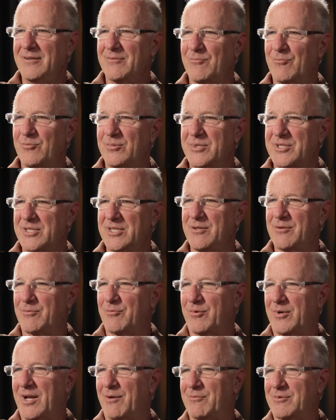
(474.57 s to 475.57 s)
didn't see
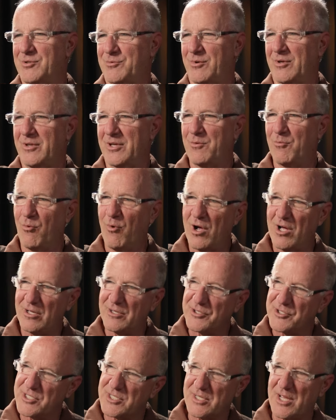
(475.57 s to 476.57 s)
where that was really
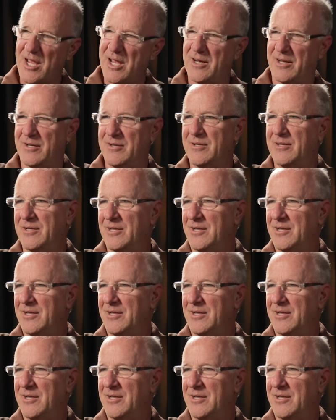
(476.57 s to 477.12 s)
well stated.